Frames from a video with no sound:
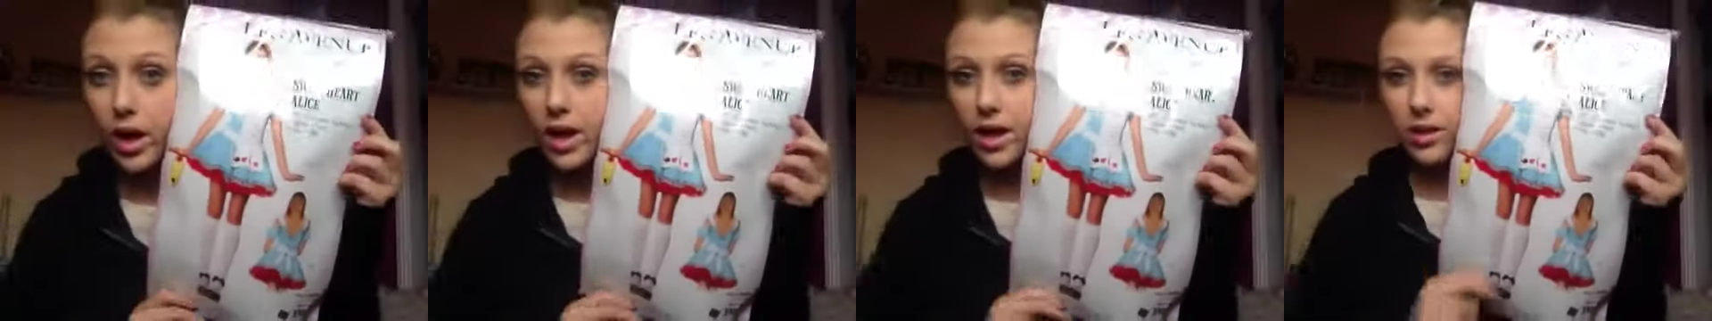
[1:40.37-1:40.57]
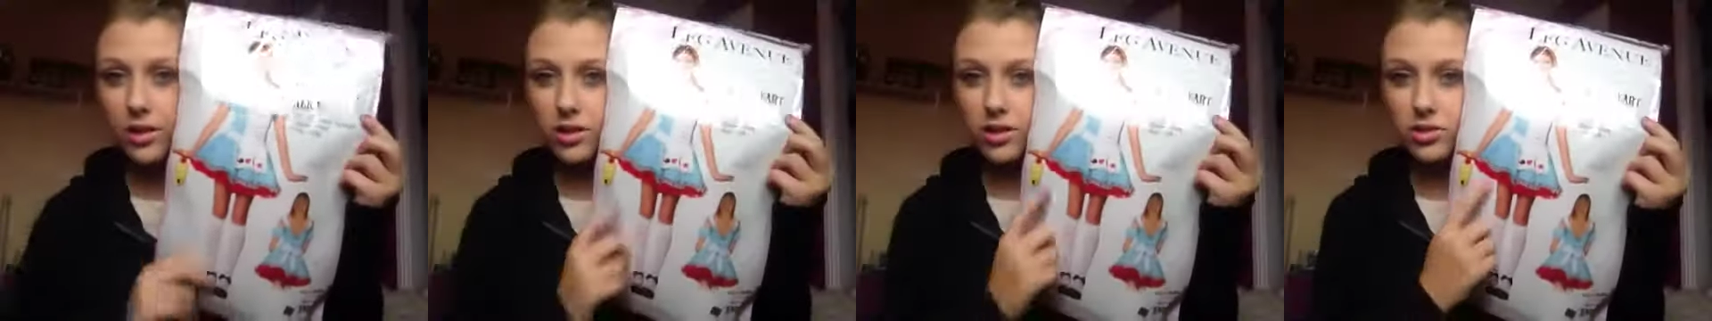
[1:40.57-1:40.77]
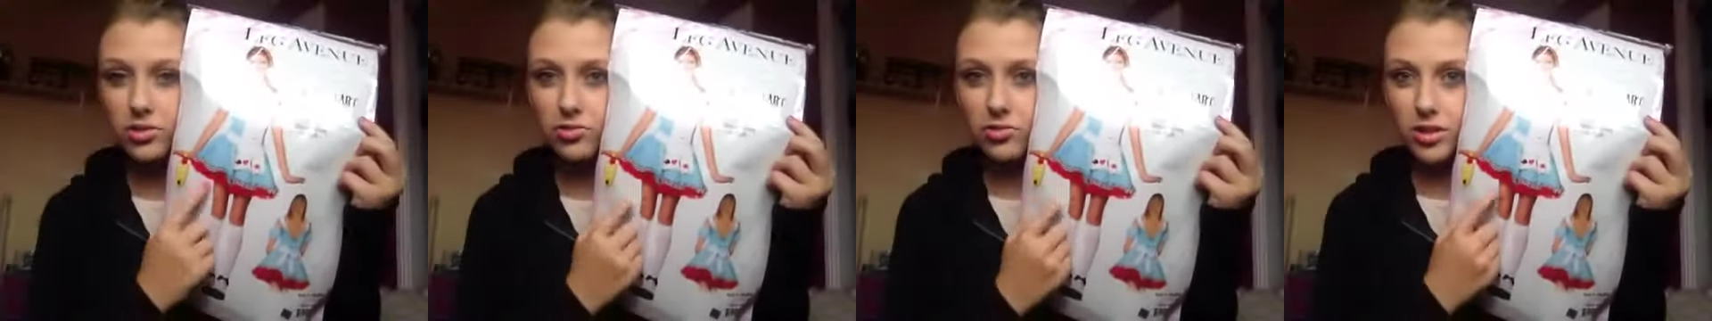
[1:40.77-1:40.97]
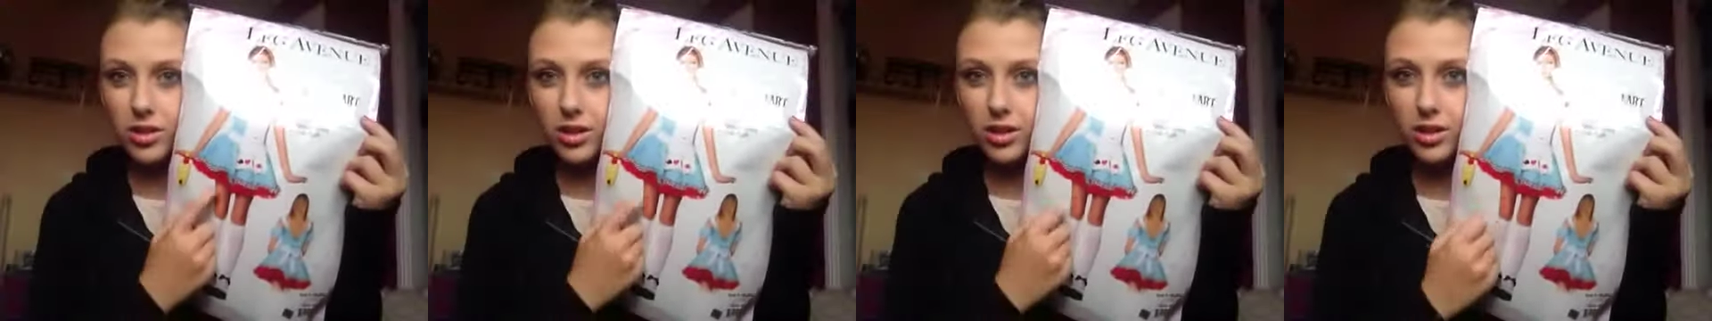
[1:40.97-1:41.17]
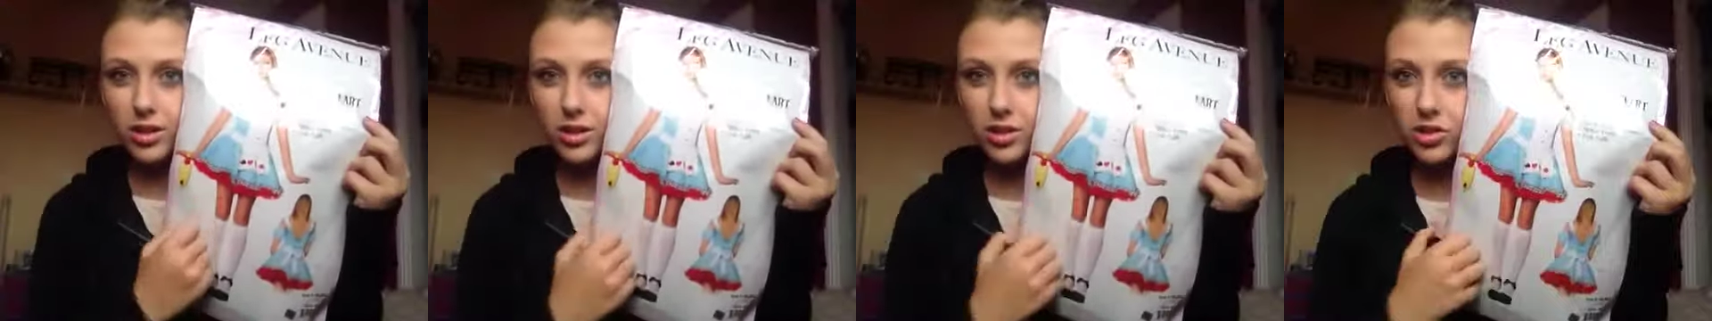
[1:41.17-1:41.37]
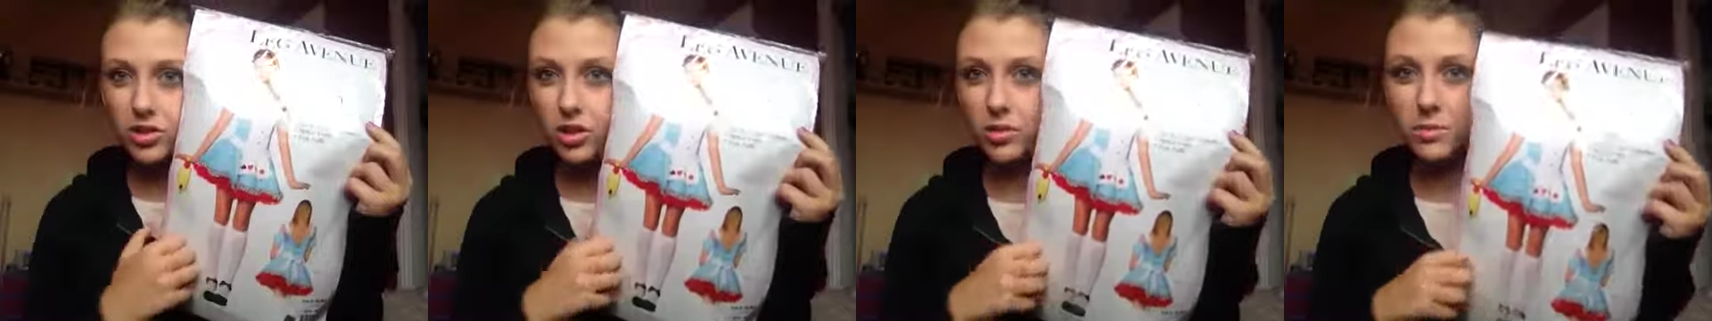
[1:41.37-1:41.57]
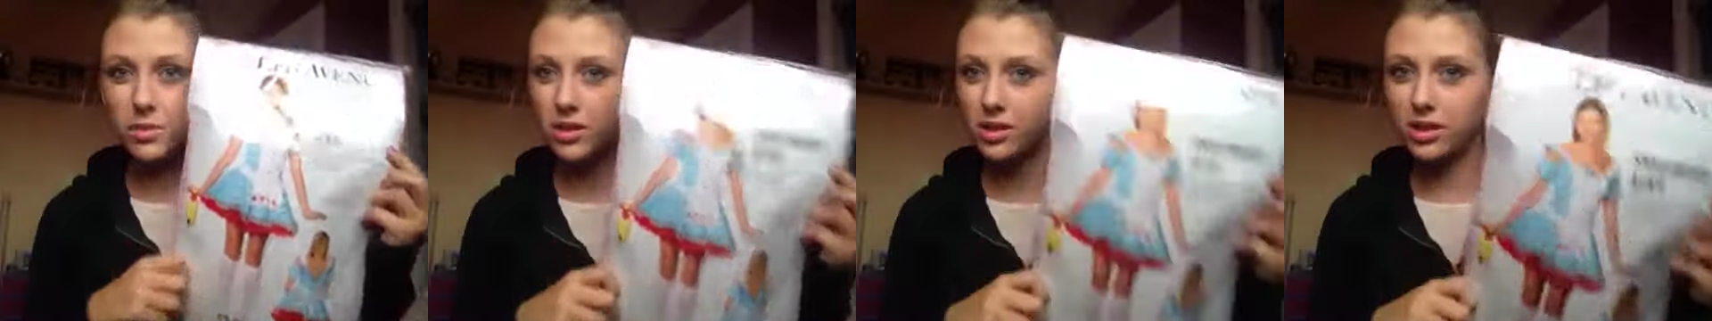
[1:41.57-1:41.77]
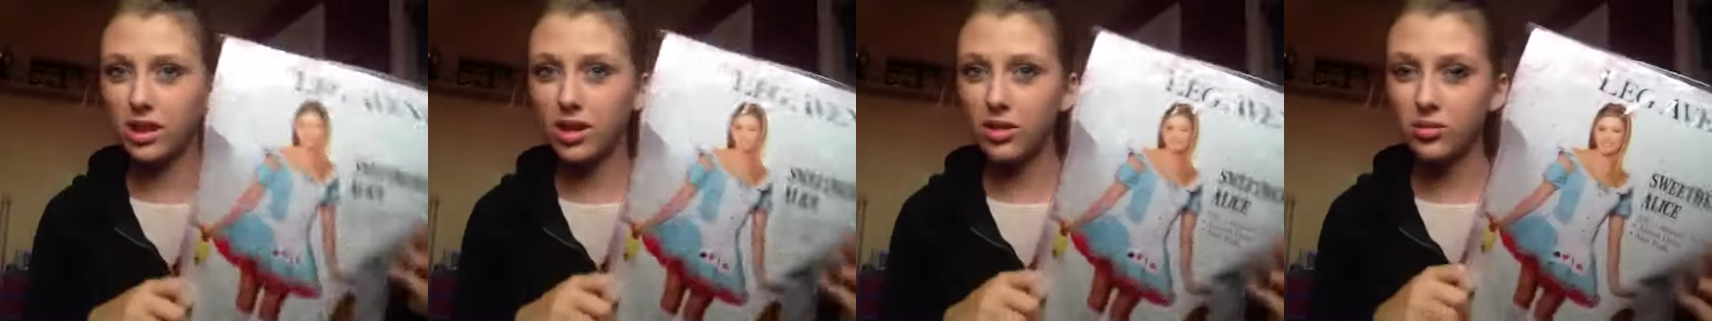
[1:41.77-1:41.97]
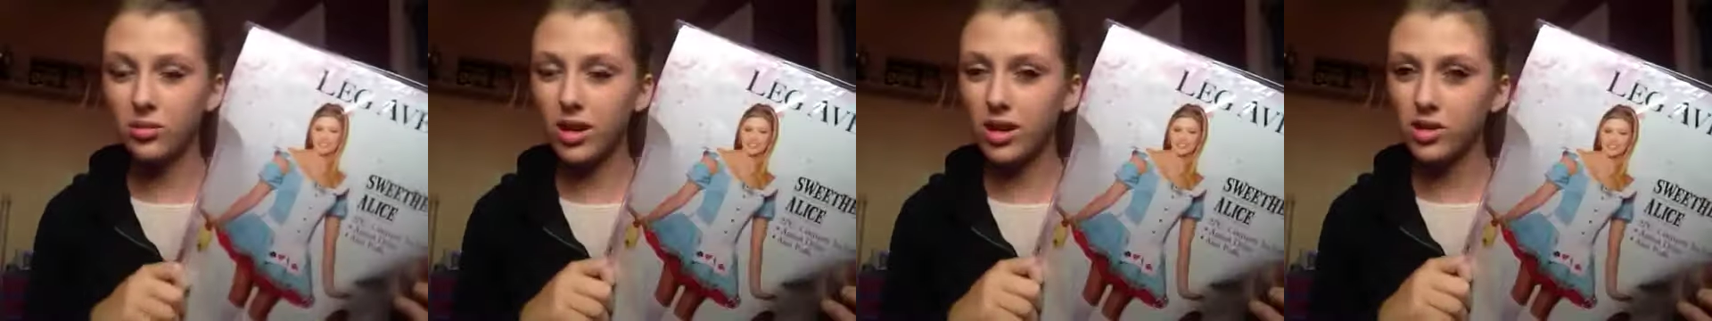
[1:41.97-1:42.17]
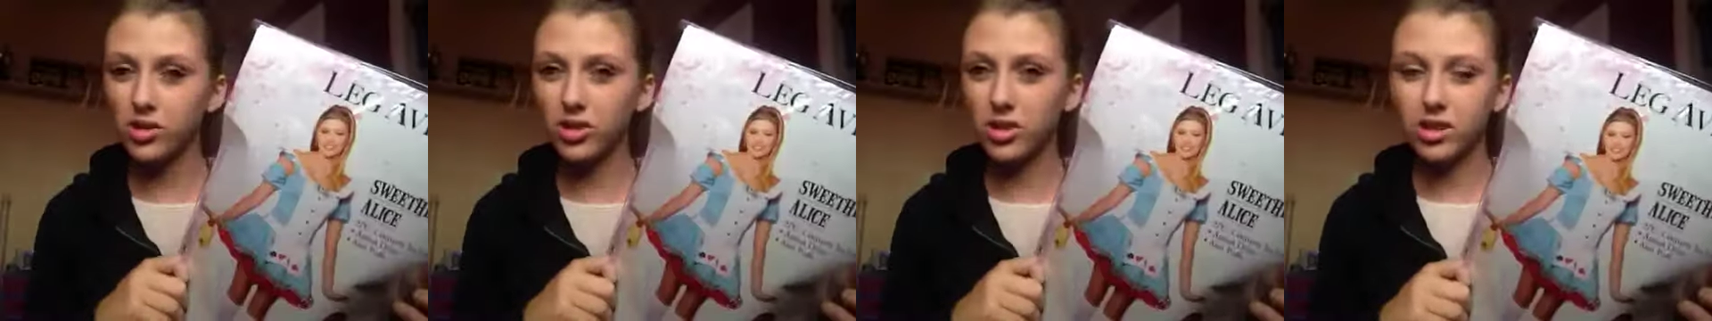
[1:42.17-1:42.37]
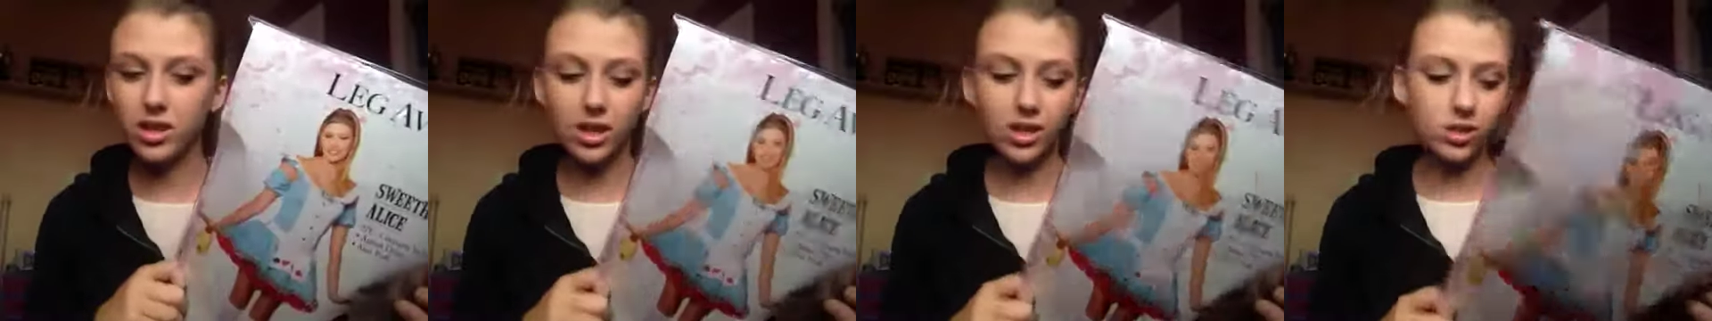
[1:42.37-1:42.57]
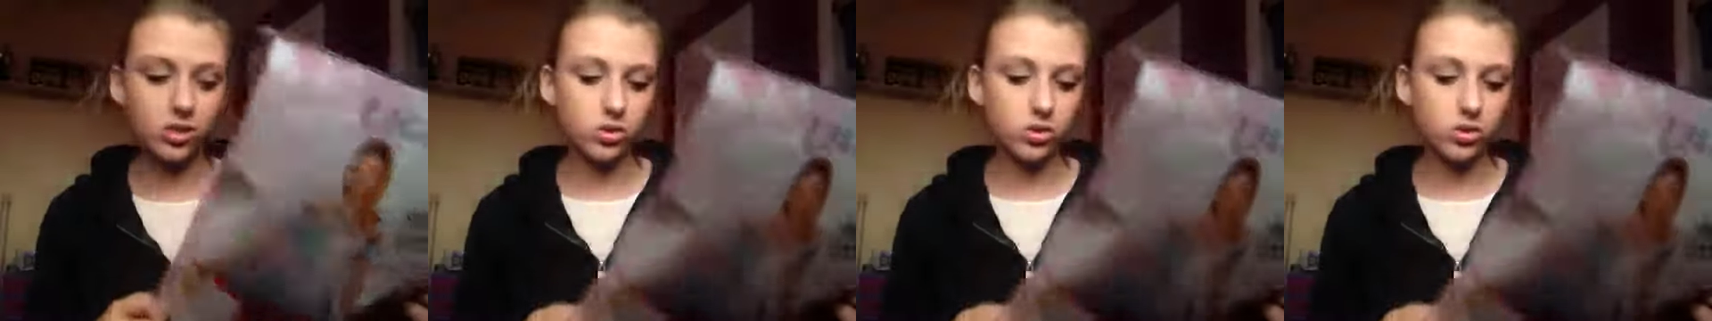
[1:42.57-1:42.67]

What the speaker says: it looks really, really short, but it's, I don't actually think